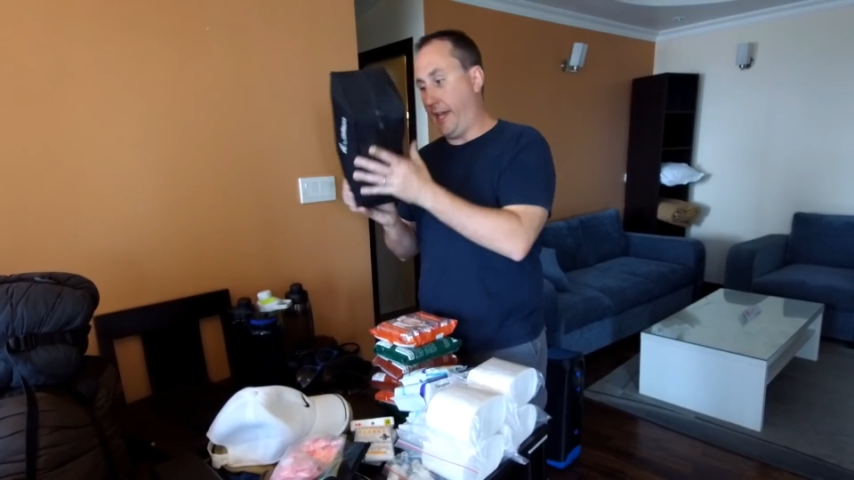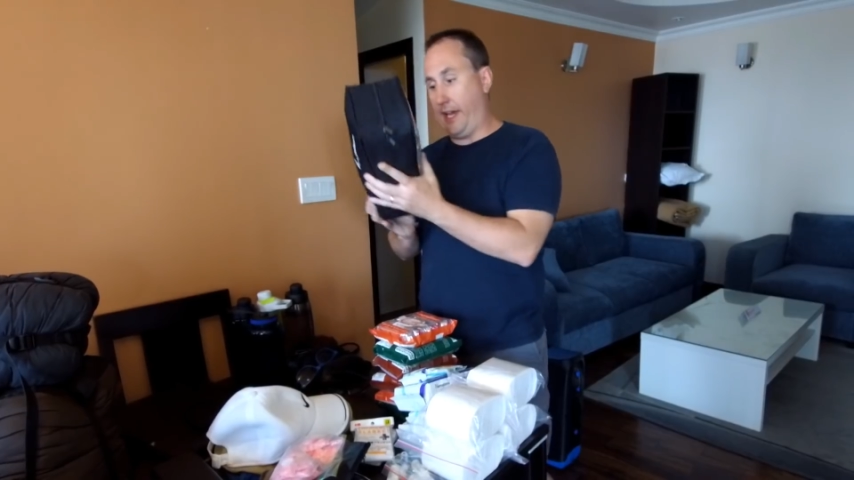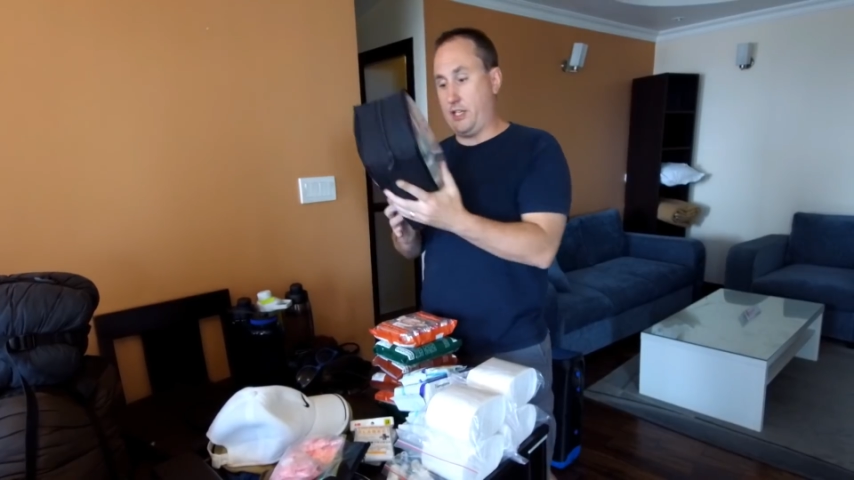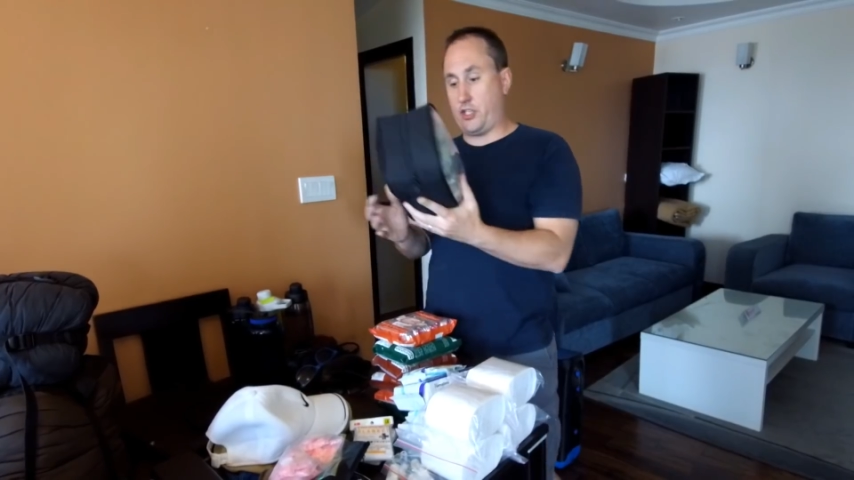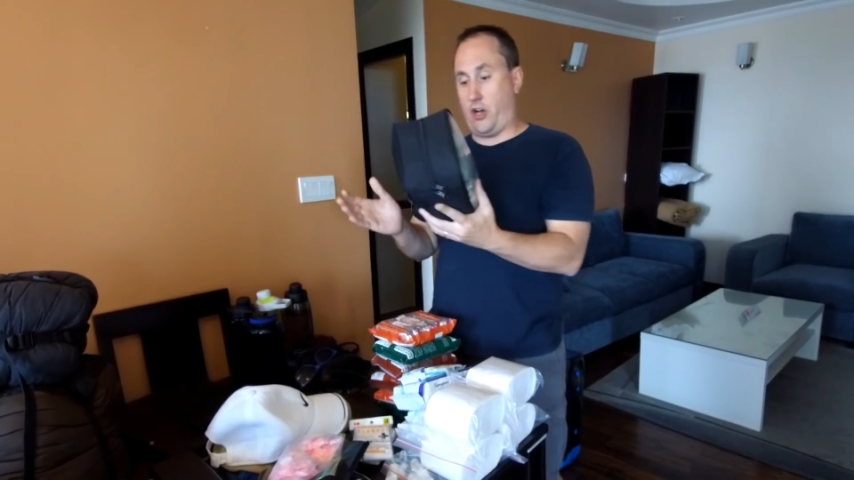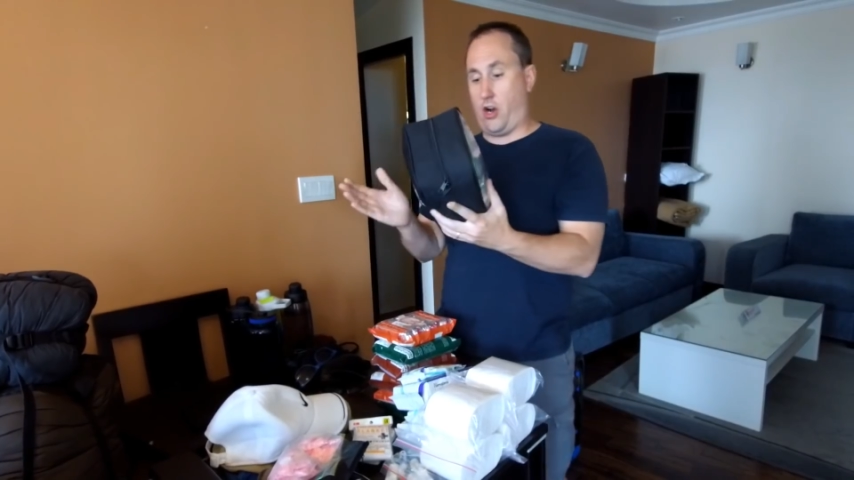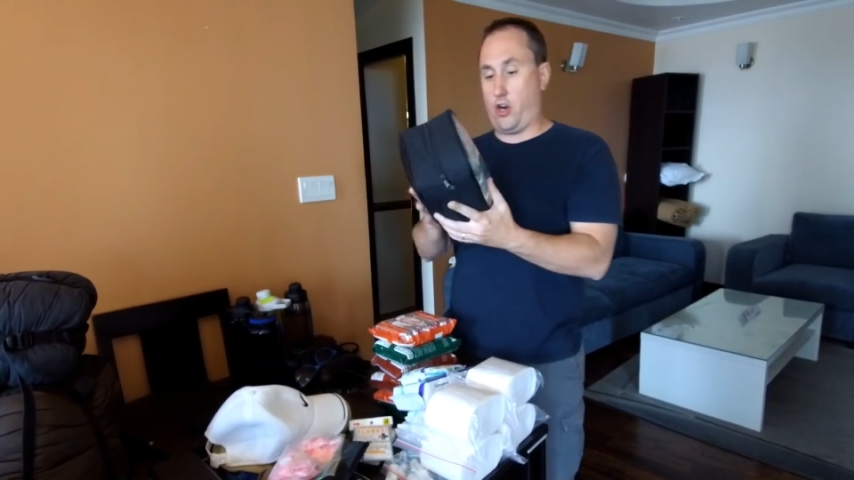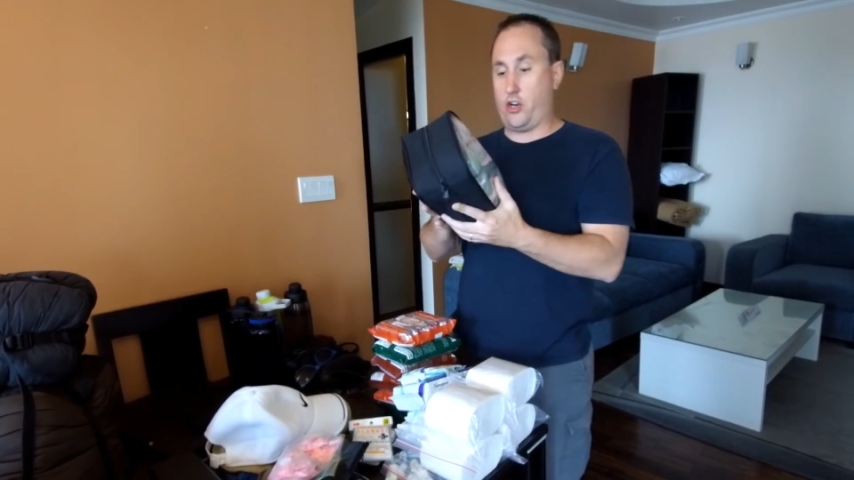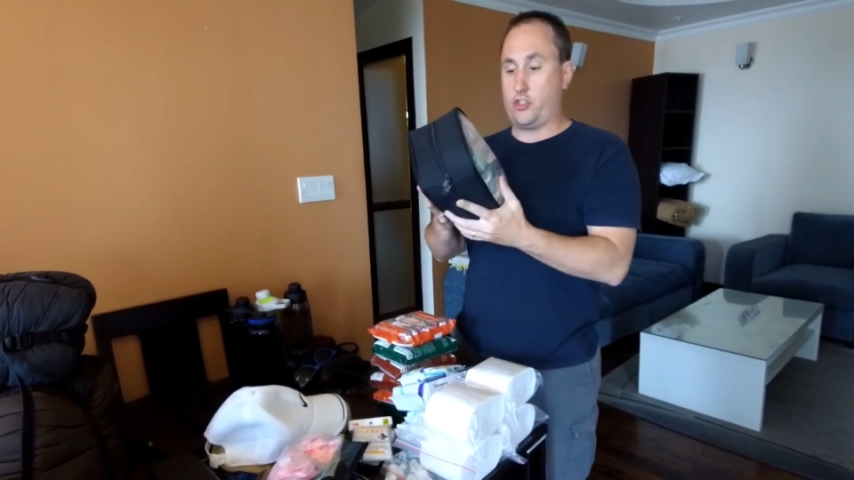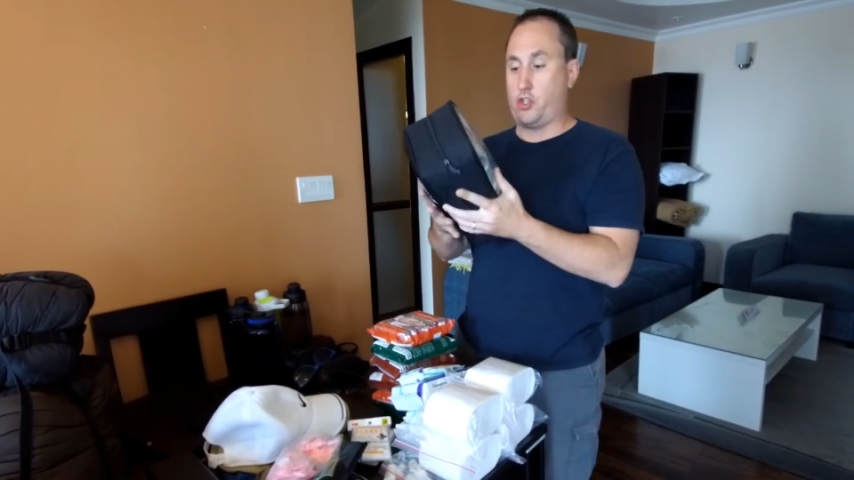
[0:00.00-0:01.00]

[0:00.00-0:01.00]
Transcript: is our